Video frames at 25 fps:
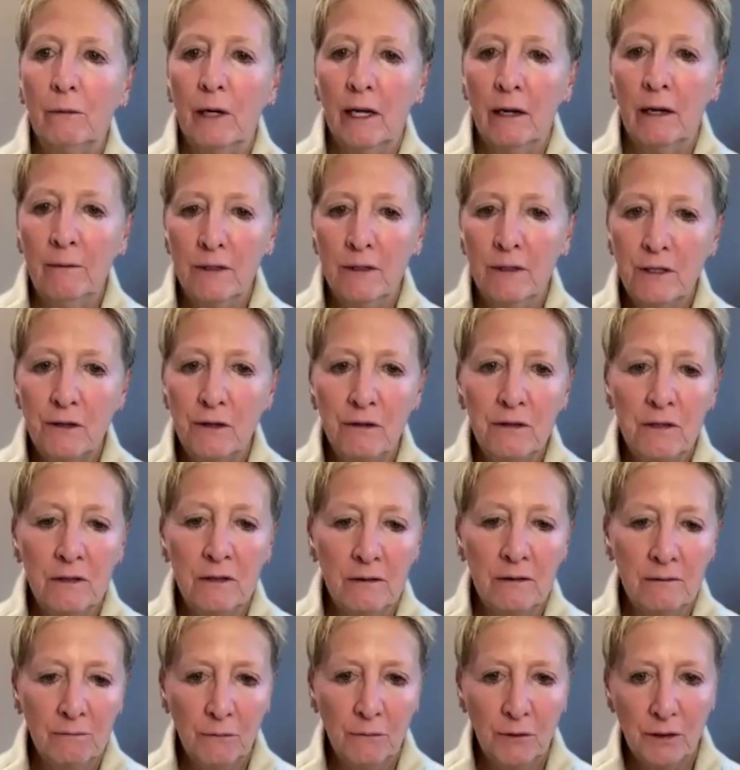and
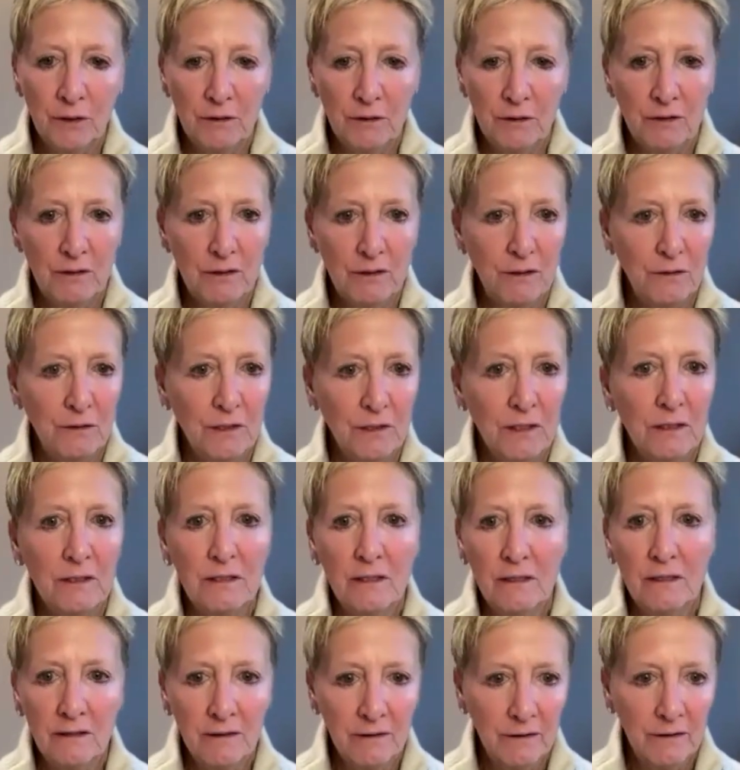Susan, where does Susan
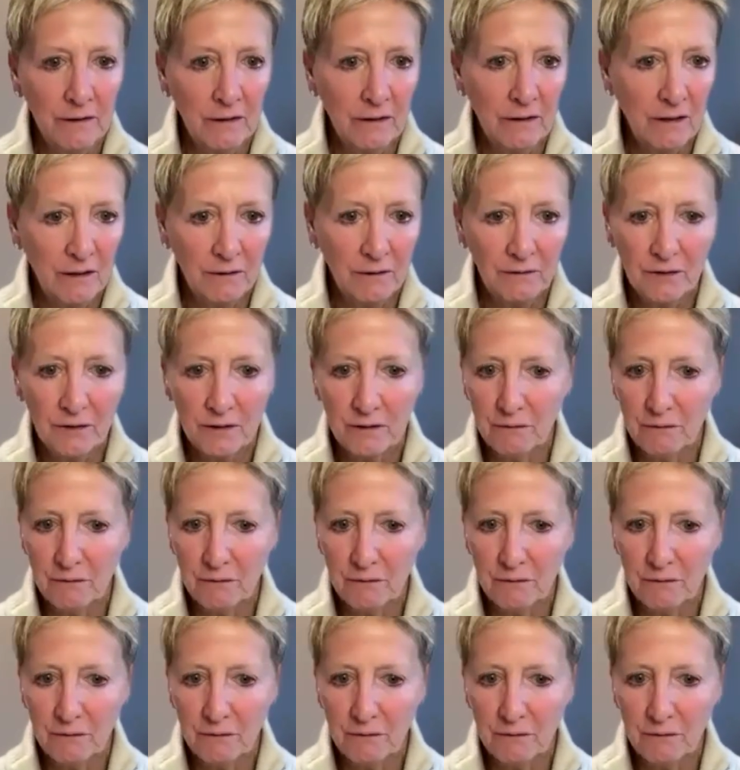still on the call?